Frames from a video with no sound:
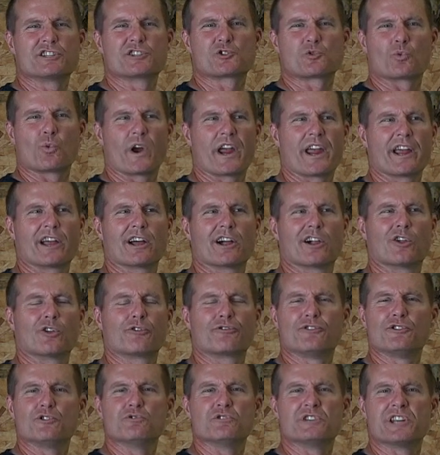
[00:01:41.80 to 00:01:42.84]
swale, a
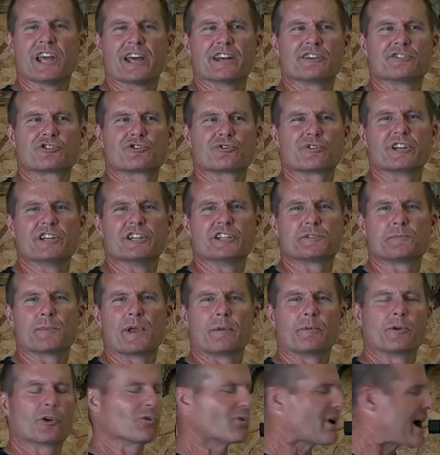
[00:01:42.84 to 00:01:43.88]
few den trees,
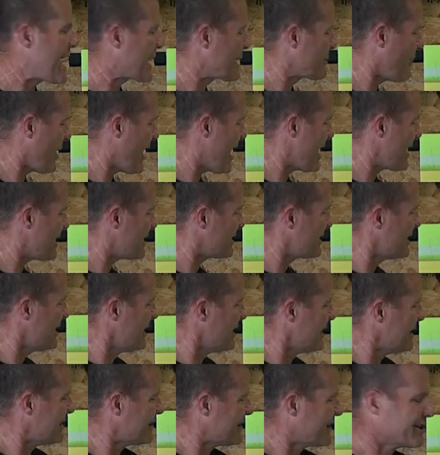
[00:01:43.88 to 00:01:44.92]
maybe a rock pile,
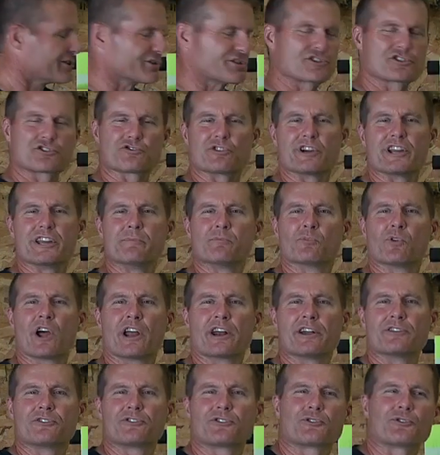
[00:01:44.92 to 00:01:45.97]
little stream
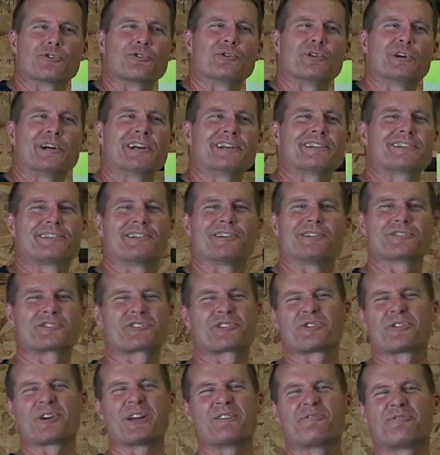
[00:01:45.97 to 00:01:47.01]
running through it. There's
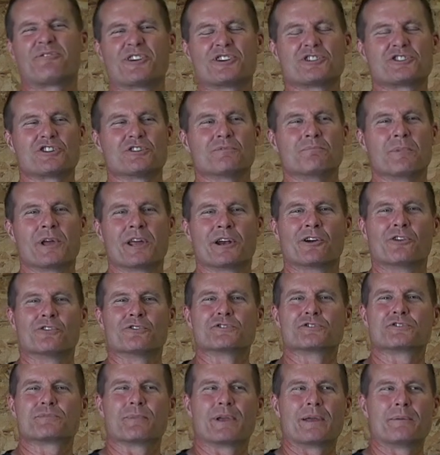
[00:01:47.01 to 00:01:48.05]
crayfish and
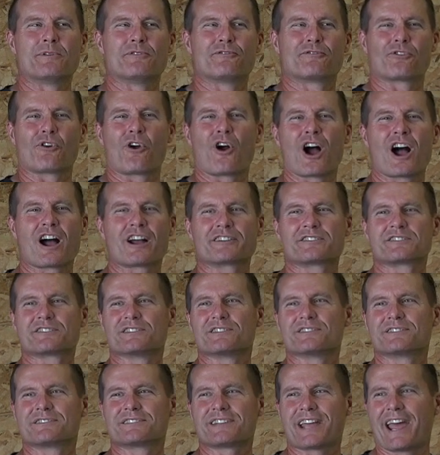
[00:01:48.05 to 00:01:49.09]
minnows, maybe frogs
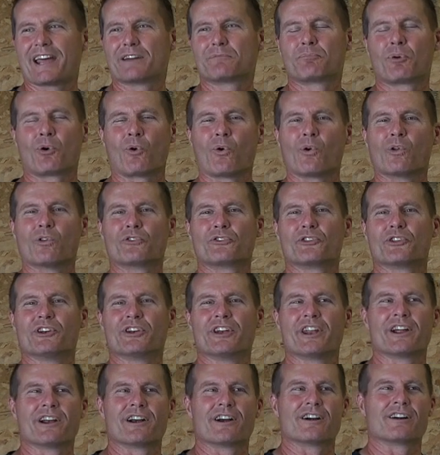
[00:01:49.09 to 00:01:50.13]
and tadpoles
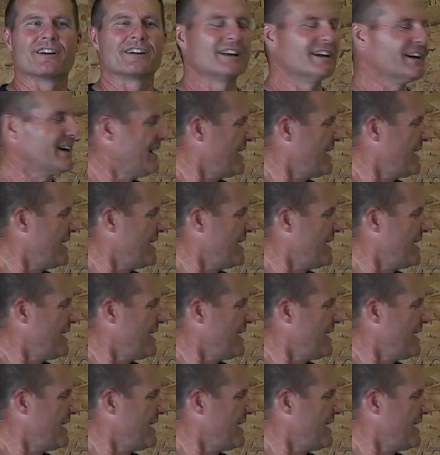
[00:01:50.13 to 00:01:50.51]
in there.